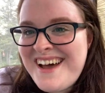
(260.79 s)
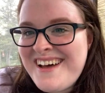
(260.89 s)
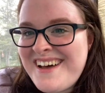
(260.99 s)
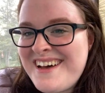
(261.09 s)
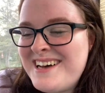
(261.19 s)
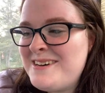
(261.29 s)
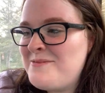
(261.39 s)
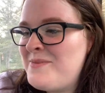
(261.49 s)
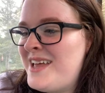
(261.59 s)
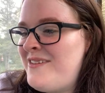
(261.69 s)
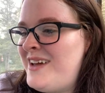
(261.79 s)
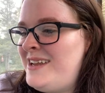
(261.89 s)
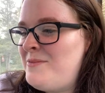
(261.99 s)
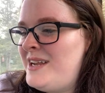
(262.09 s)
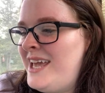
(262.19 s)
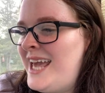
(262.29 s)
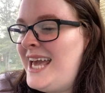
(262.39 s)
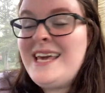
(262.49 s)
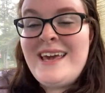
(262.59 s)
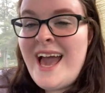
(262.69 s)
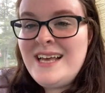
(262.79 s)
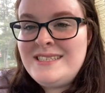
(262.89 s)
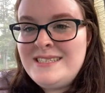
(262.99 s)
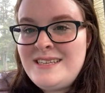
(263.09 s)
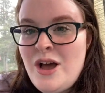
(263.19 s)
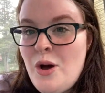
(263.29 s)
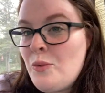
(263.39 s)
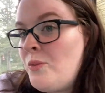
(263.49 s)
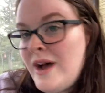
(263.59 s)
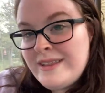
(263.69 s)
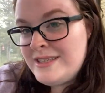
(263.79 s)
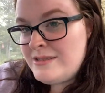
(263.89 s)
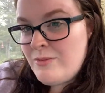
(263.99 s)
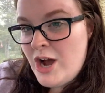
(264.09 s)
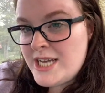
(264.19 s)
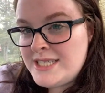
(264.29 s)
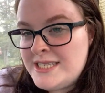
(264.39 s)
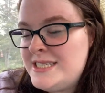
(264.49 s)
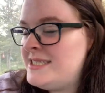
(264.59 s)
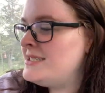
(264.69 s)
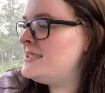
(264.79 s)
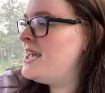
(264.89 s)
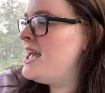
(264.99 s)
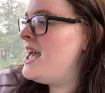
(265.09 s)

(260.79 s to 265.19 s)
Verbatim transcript: Um, if anybody can guess what the surprise is.